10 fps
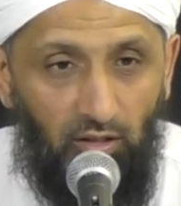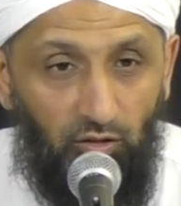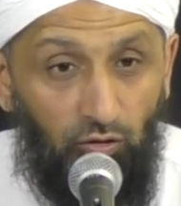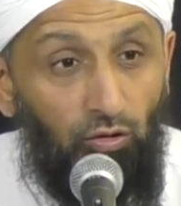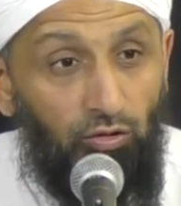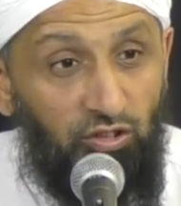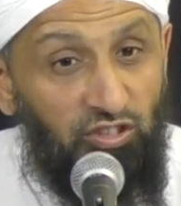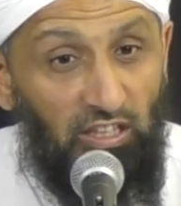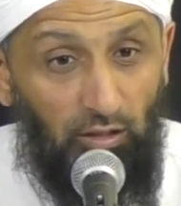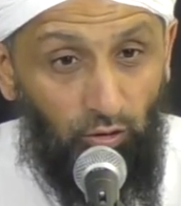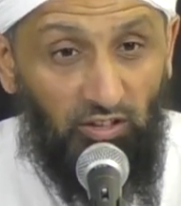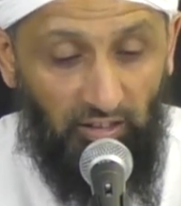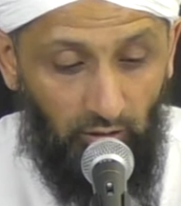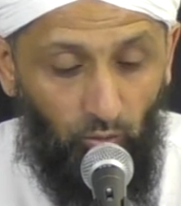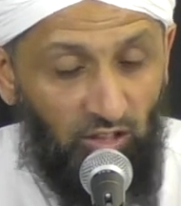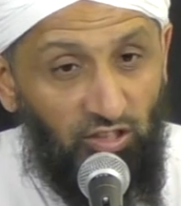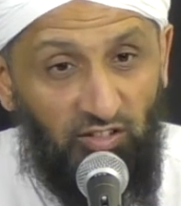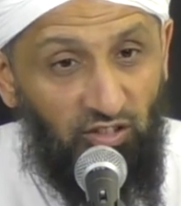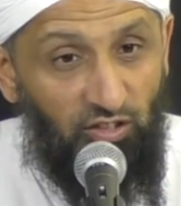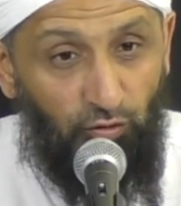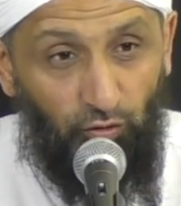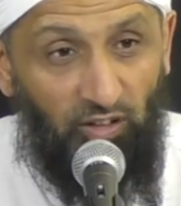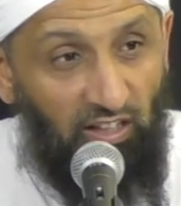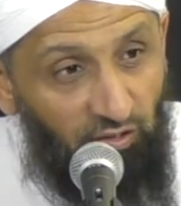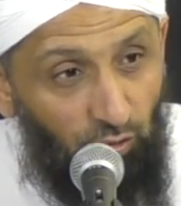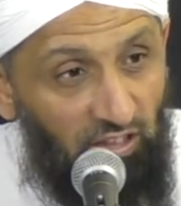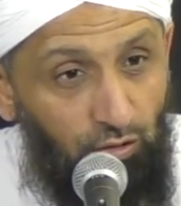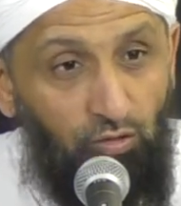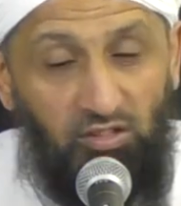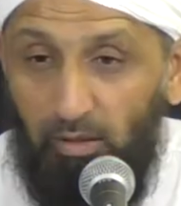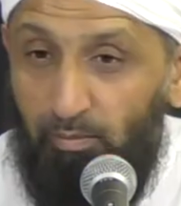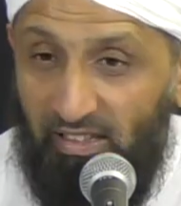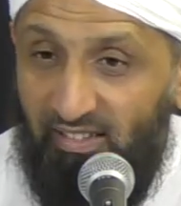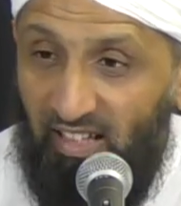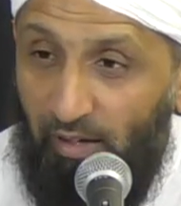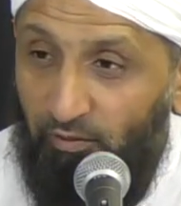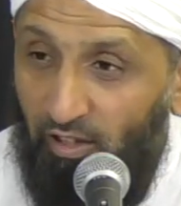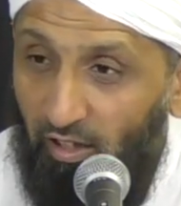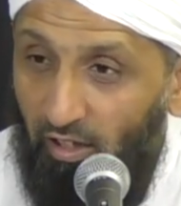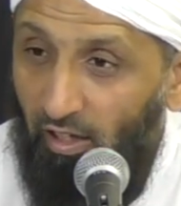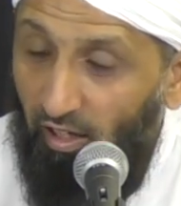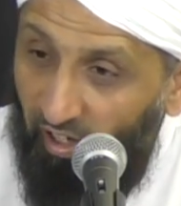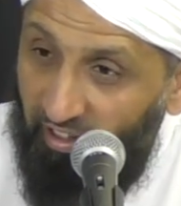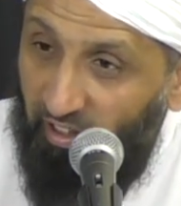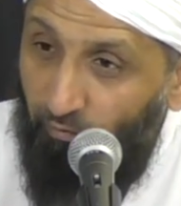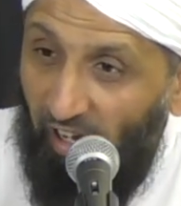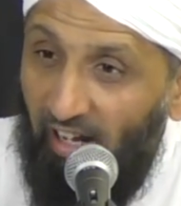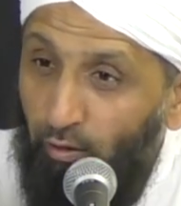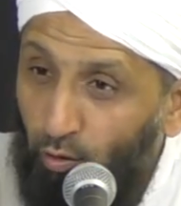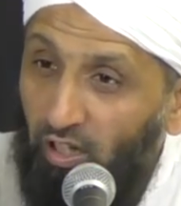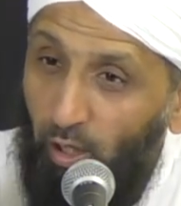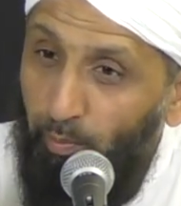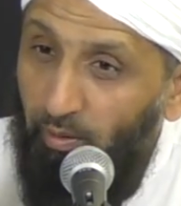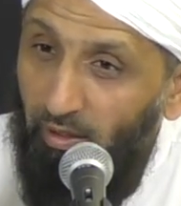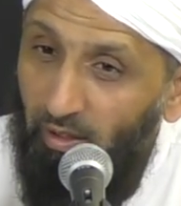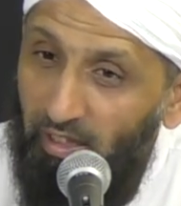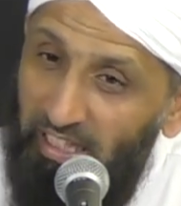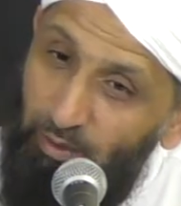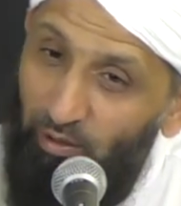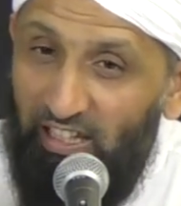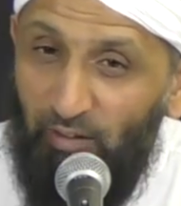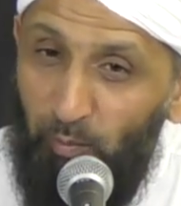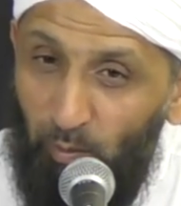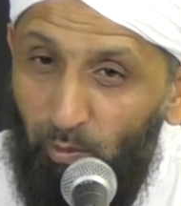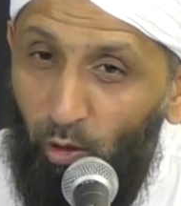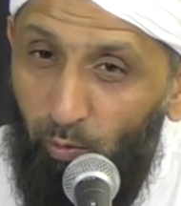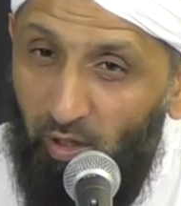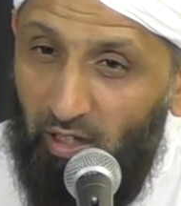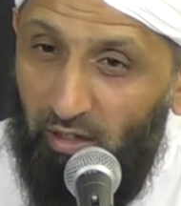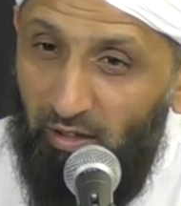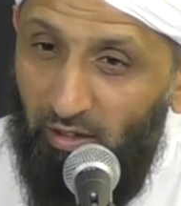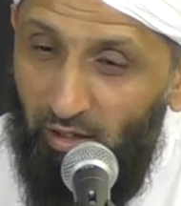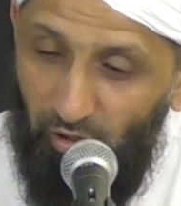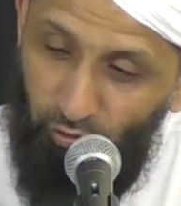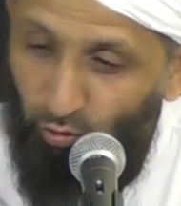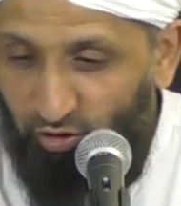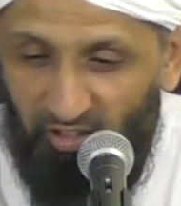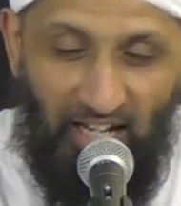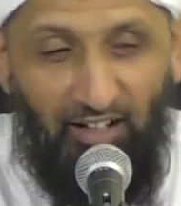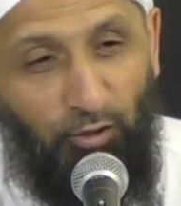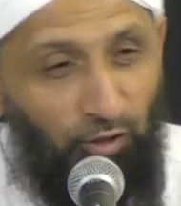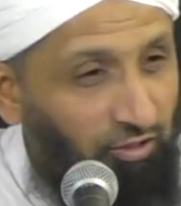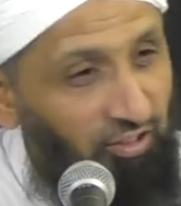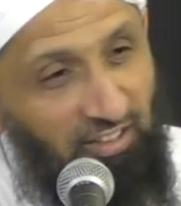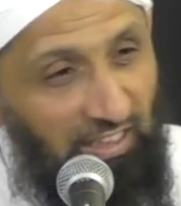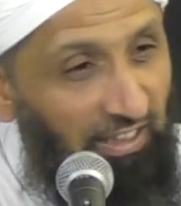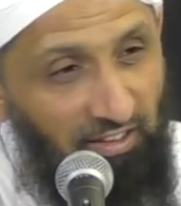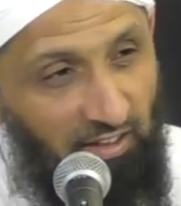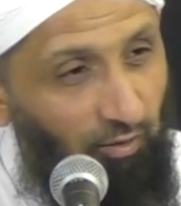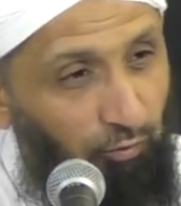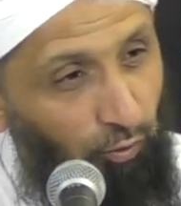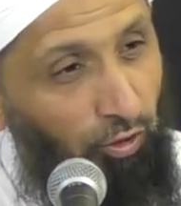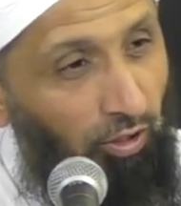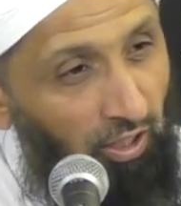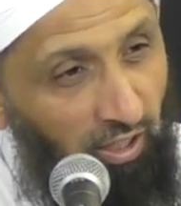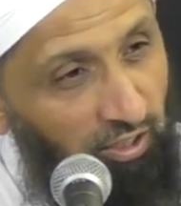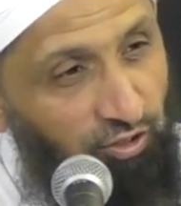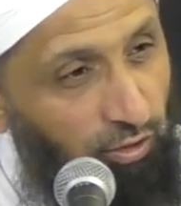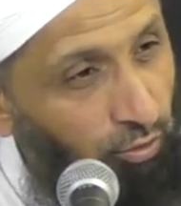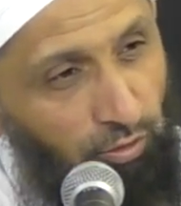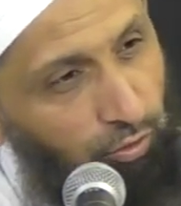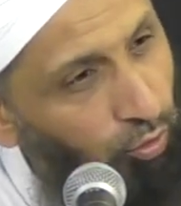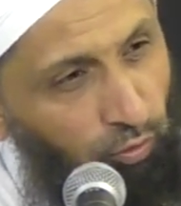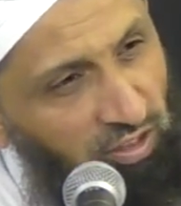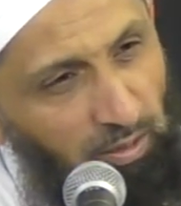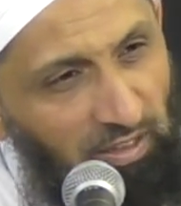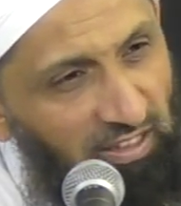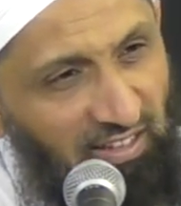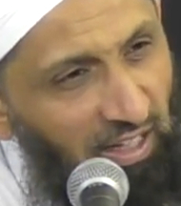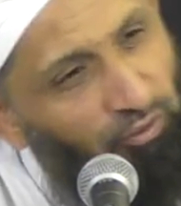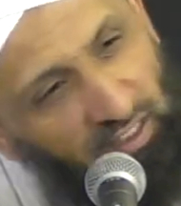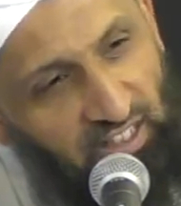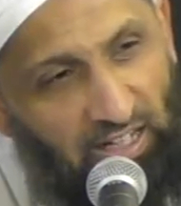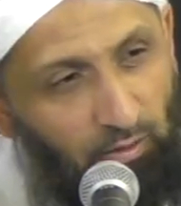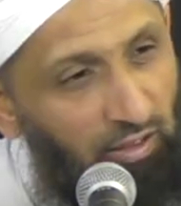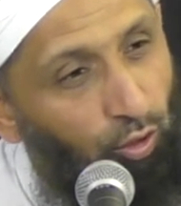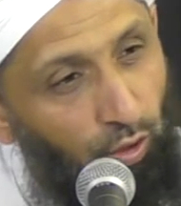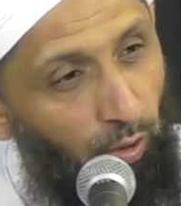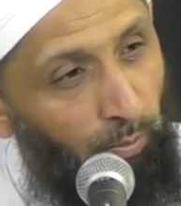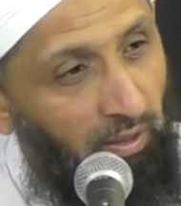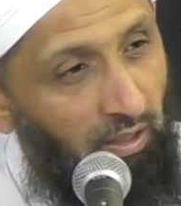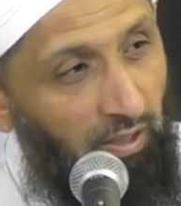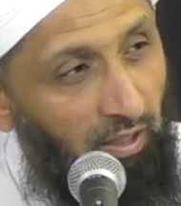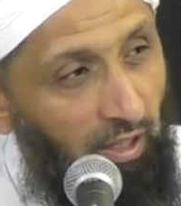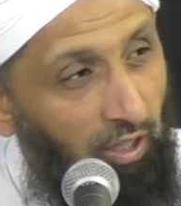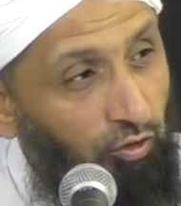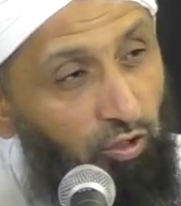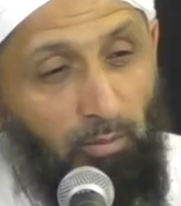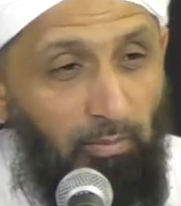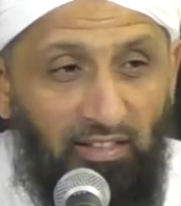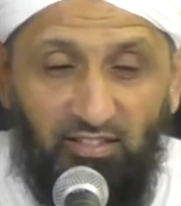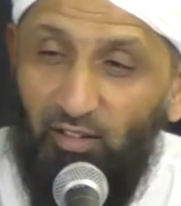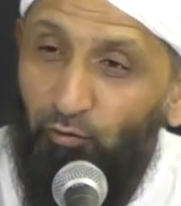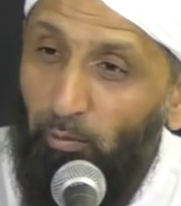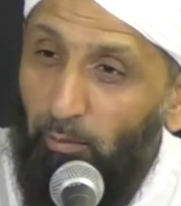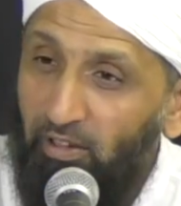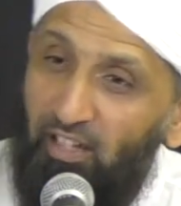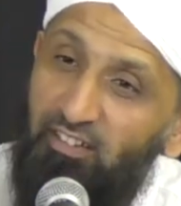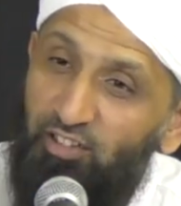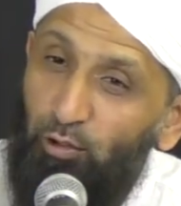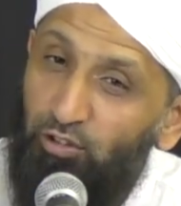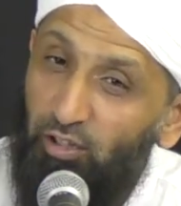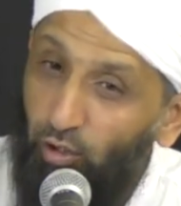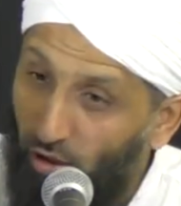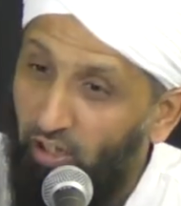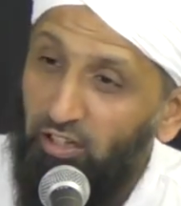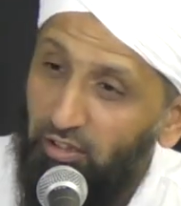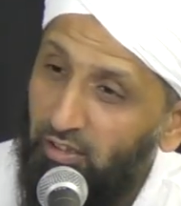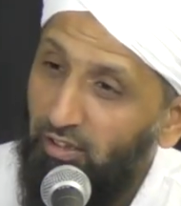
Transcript: So she looked at the watch and she saw that there's only 2-3 minutes left. And if I look up, he will give me more work. So she carried on just cleaning the floor and she thought 2-3 minutes left and then I will go home. So the master from up there shouted, "Oi!"